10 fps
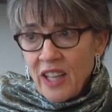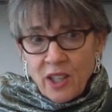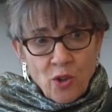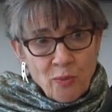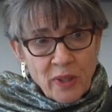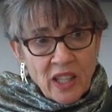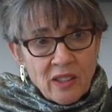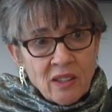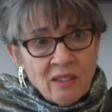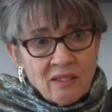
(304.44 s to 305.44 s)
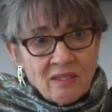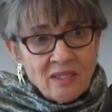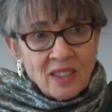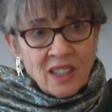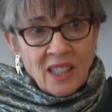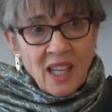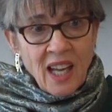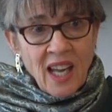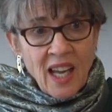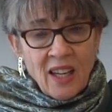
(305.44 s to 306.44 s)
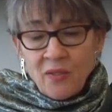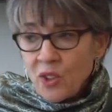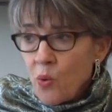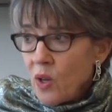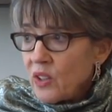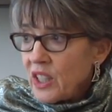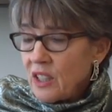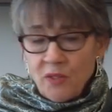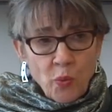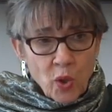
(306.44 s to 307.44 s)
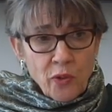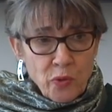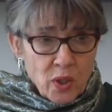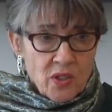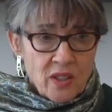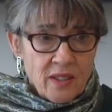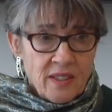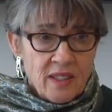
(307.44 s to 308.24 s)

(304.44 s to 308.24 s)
that home care and the quality of the workforce.